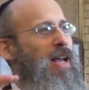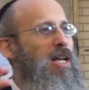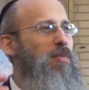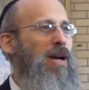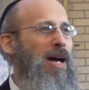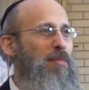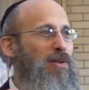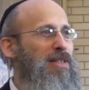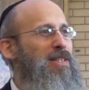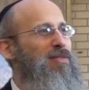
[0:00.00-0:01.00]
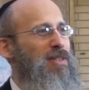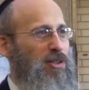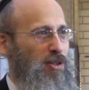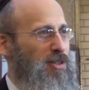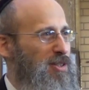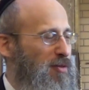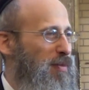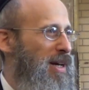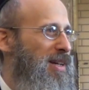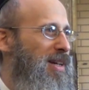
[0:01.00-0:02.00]
Abraham believed in the goodness of
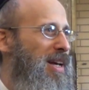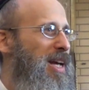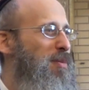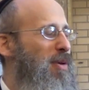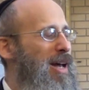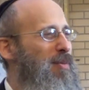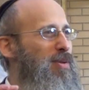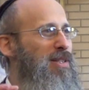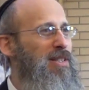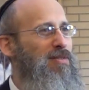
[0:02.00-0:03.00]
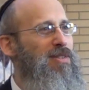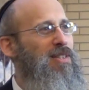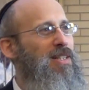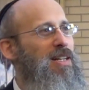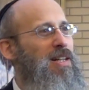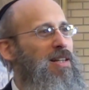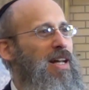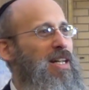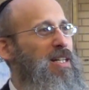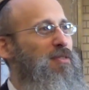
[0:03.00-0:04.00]
man. Abraham believed
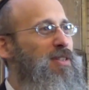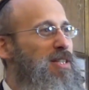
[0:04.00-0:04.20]
that if